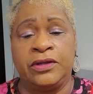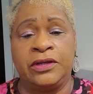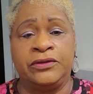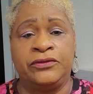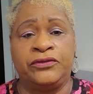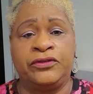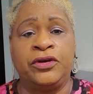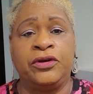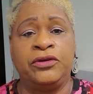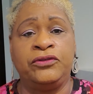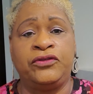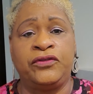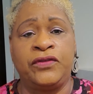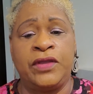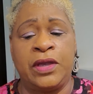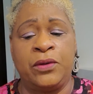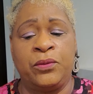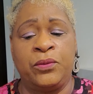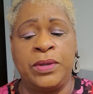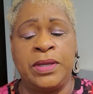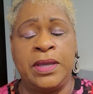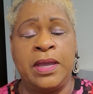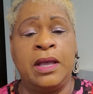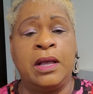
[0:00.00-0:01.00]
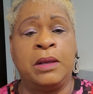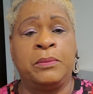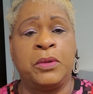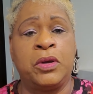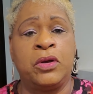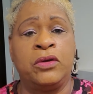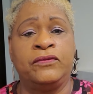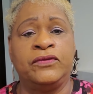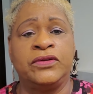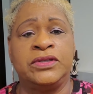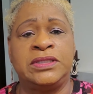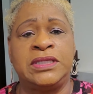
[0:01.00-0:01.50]
church that we help
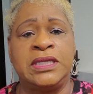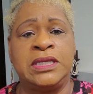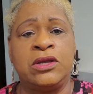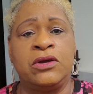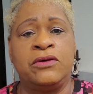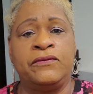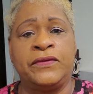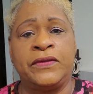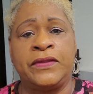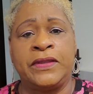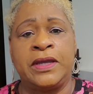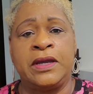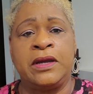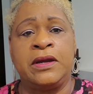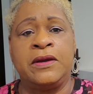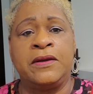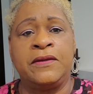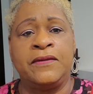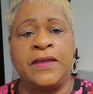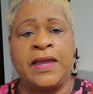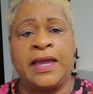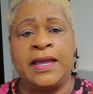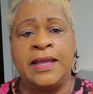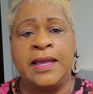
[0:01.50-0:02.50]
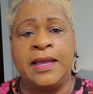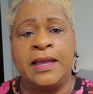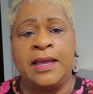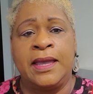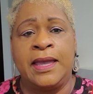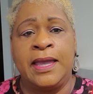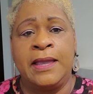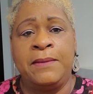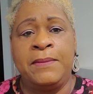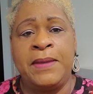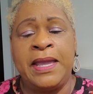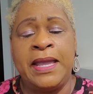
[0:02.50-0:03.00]
oversee over there that,
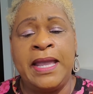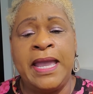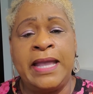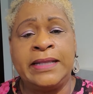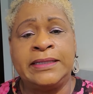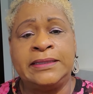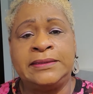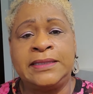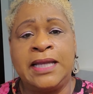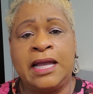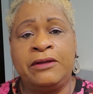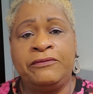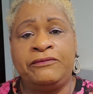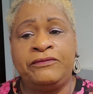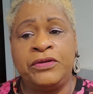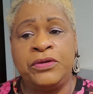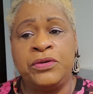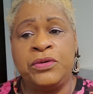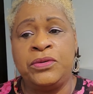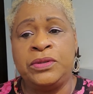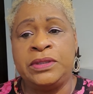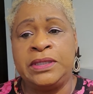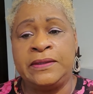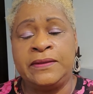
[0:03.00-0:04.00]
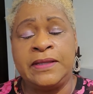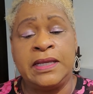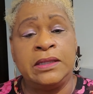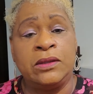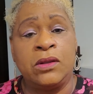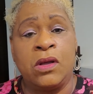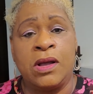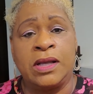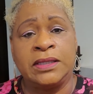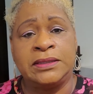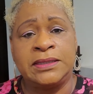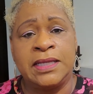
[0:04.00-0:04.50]
amen, had a typhoon and they
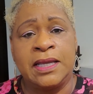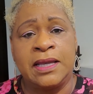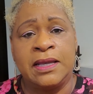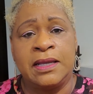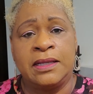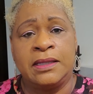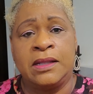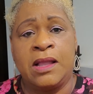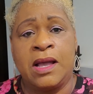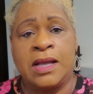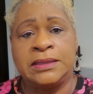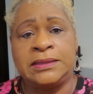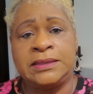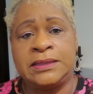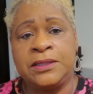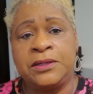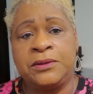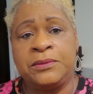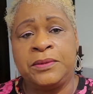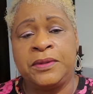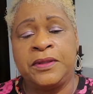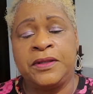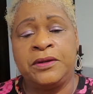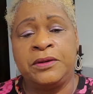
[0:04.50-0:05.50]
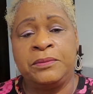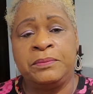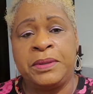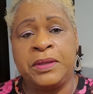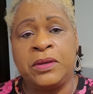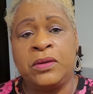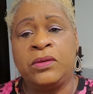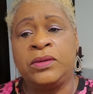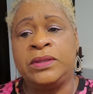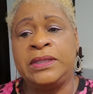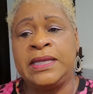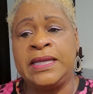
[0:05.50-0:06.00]
lost their
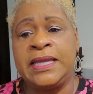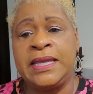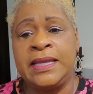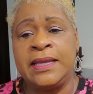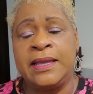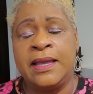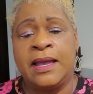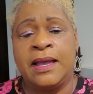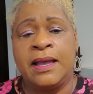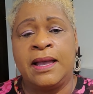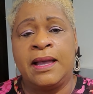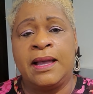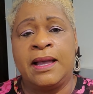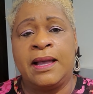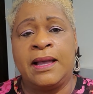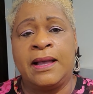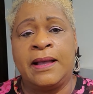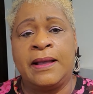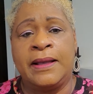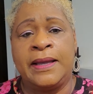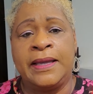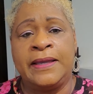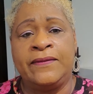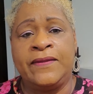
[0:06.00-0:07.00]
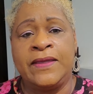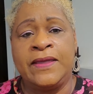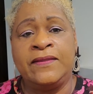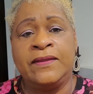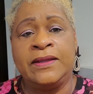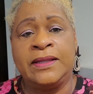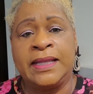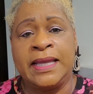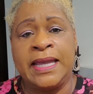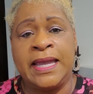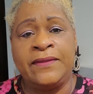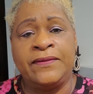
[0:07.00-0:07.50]
building, and then
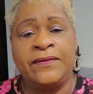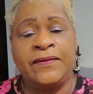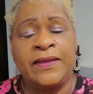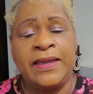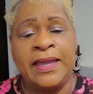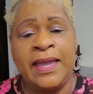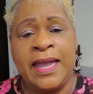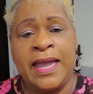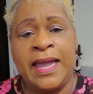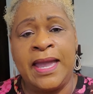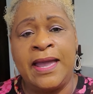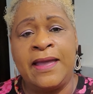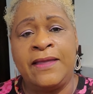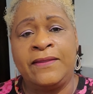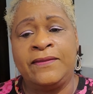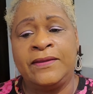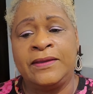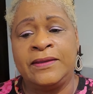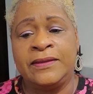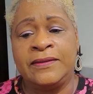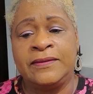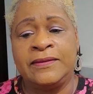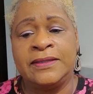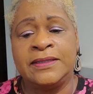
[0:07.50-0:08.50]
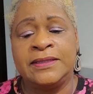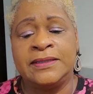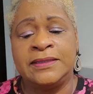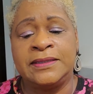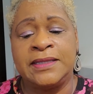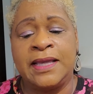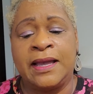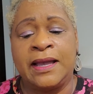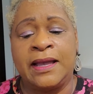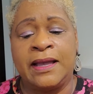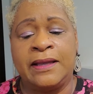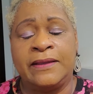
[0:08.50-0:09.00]
the land that they had,
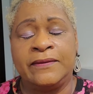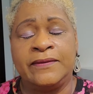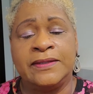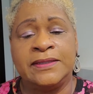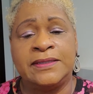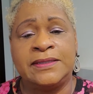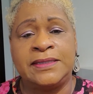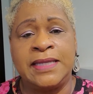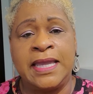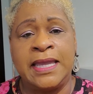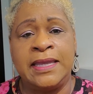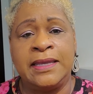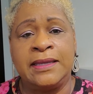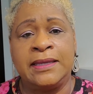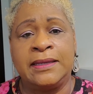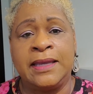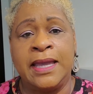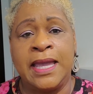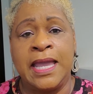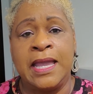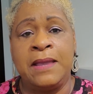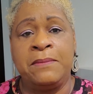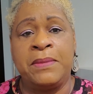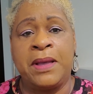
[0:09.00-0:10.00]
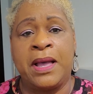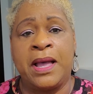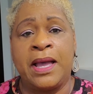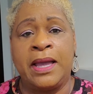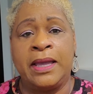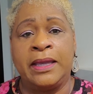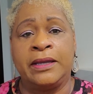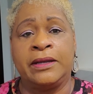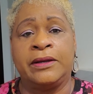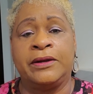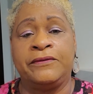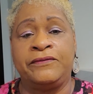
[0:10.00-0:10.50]
the state came
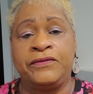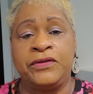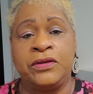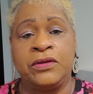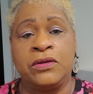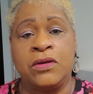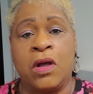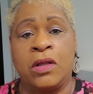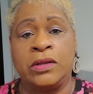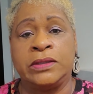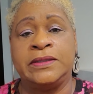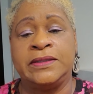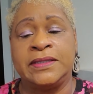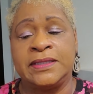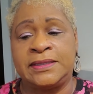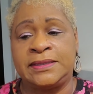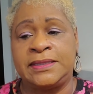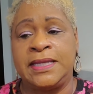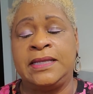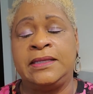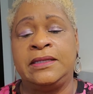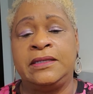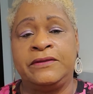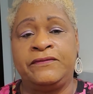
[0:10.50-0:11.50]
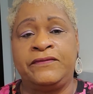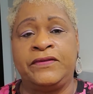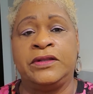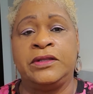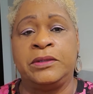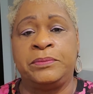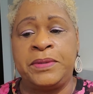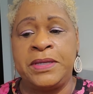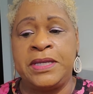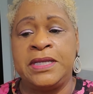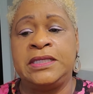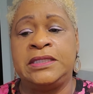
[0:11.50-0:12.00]
by, or if you can call it the state in the
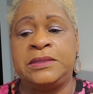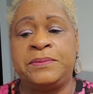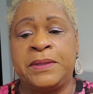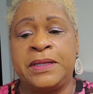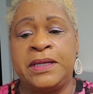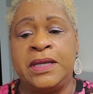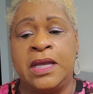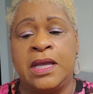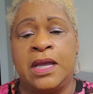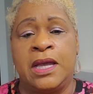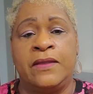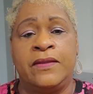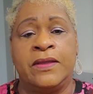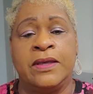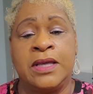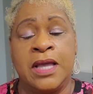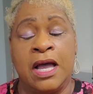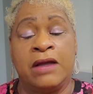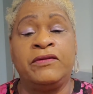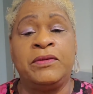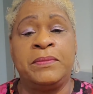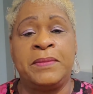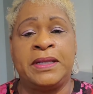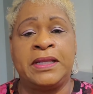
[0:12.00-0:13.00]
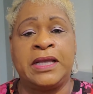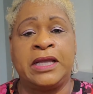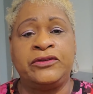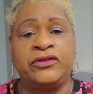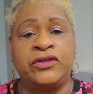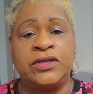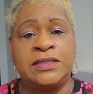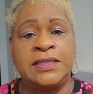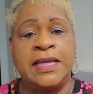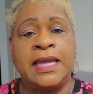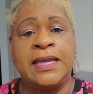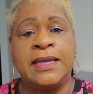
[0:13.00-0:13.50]
Philippines, but the government, I
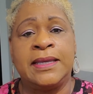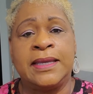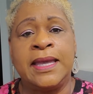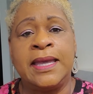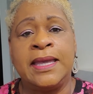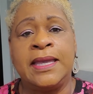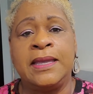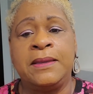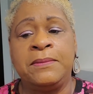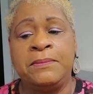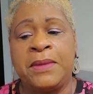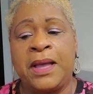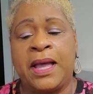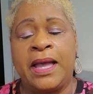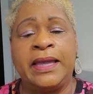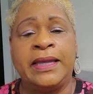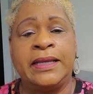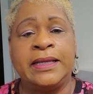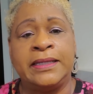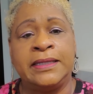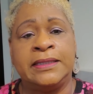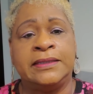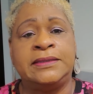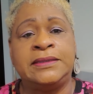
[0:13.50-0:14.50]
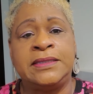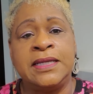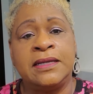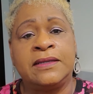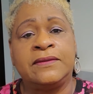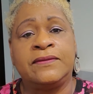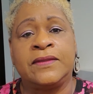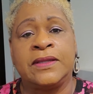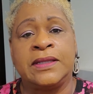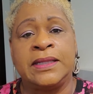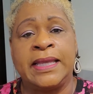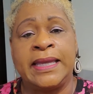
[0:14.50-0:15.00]
should say, came by and
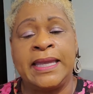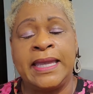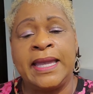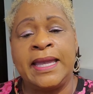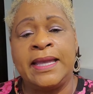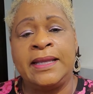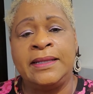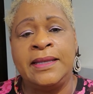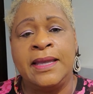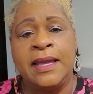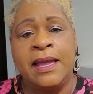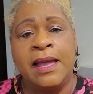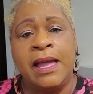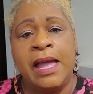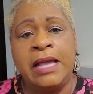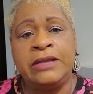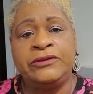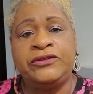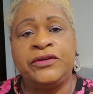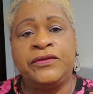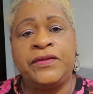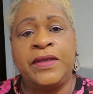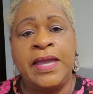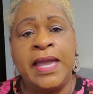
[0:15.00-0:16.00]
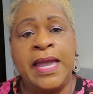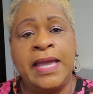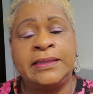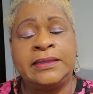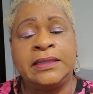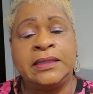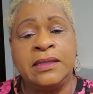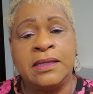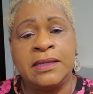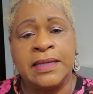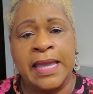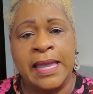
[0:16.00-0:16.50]
took the land, and so they had
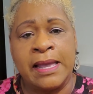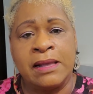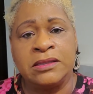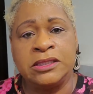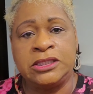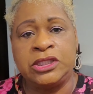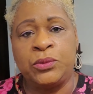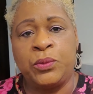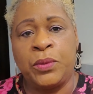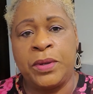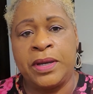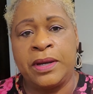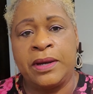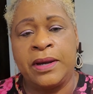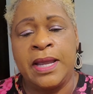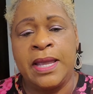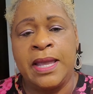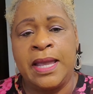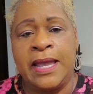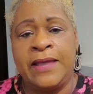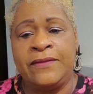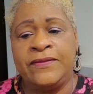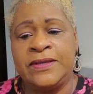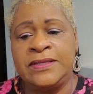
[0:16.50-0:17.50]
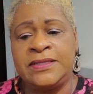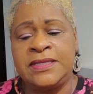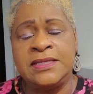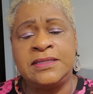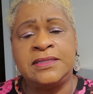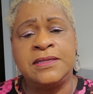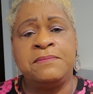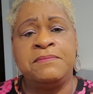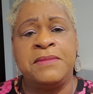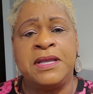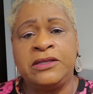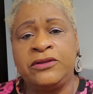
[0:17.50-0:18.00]
to look elsewhere. And this
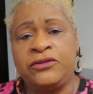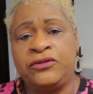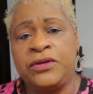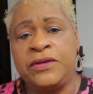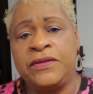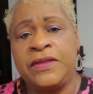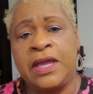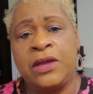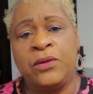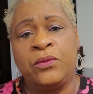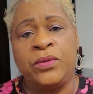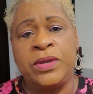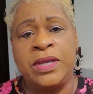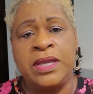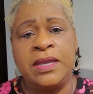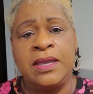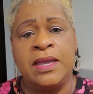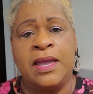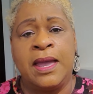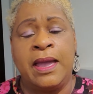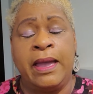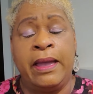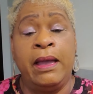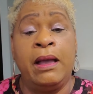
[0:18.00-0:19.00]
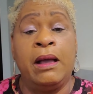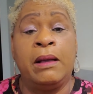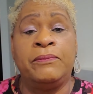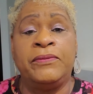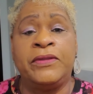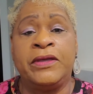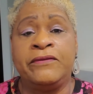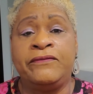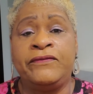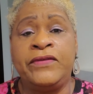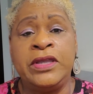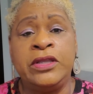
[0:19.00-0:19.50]
is a ministry that we help
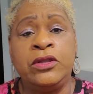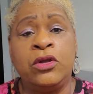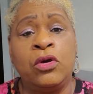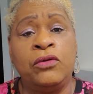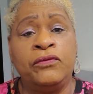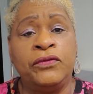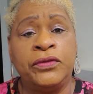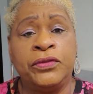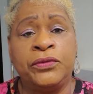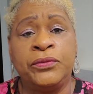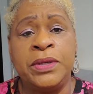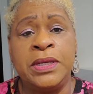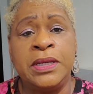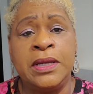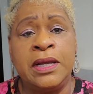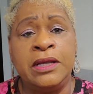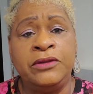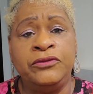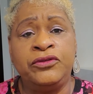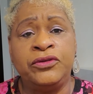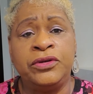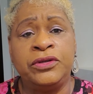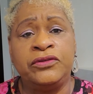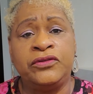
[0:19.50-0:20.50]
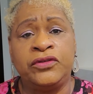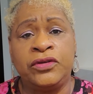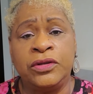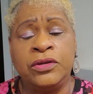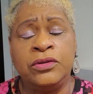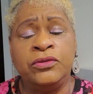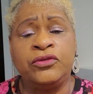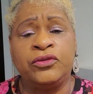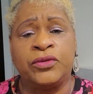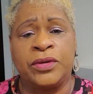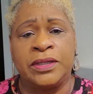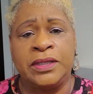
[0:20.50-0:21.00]
that feed over 300
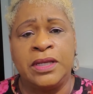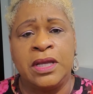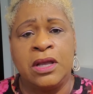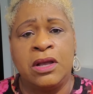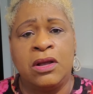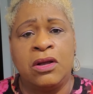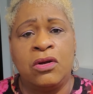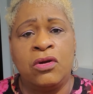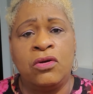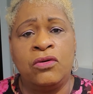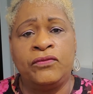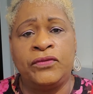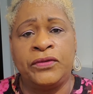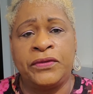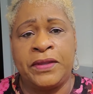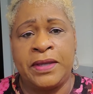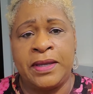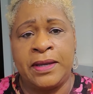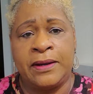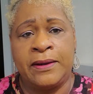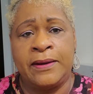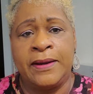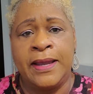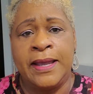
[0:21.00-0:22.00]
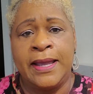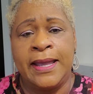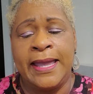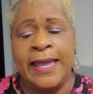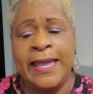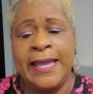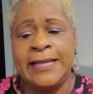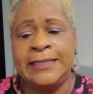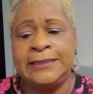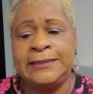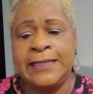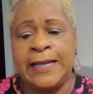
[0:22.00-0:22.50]
children over there,
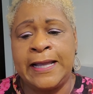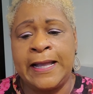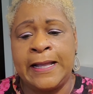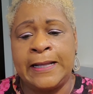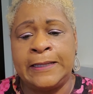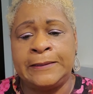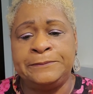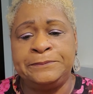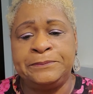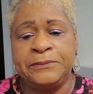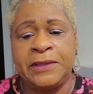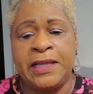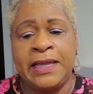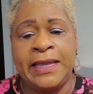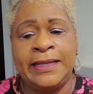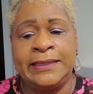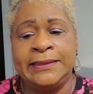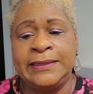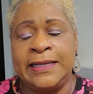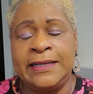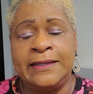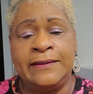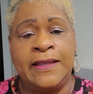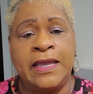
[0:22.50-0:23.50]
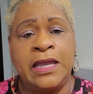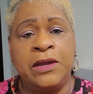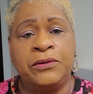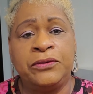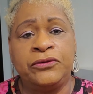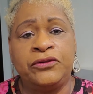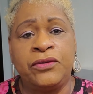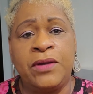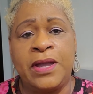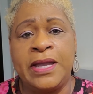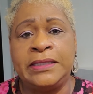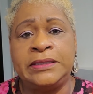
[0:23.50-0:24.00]
and they were
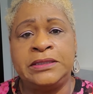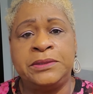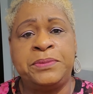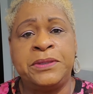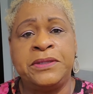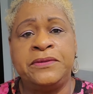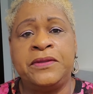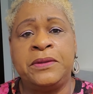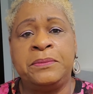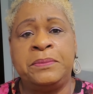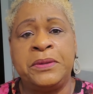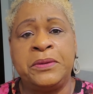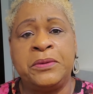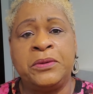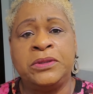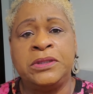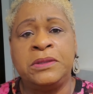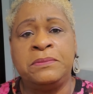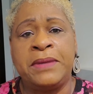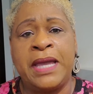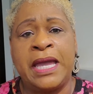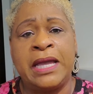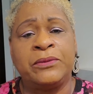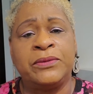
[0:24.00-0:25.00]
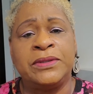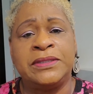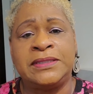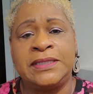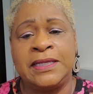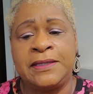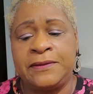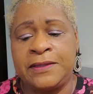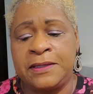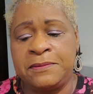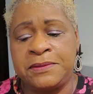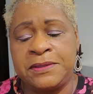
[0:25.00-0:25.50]
trying to put the building back. We
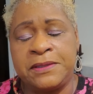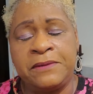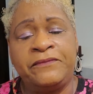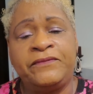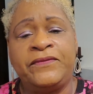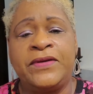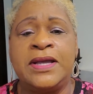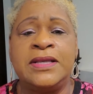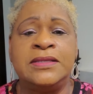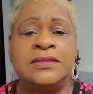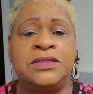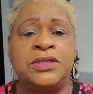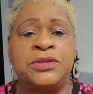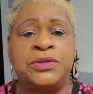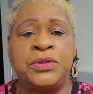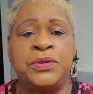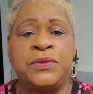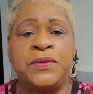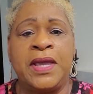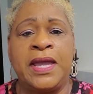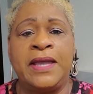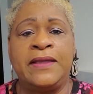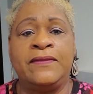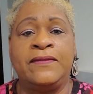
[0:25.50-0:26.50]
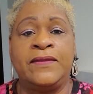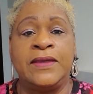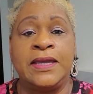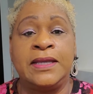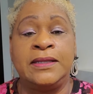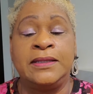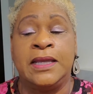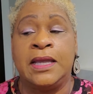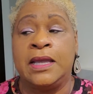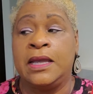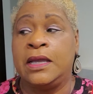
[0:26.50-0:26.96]
sent them some funds to do that, and then,